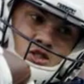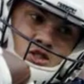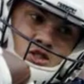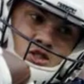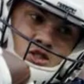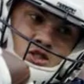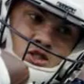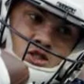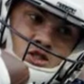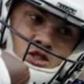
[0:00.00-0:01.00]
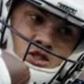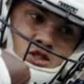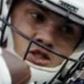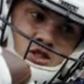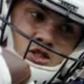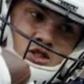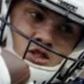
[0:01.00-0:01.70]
[no speech]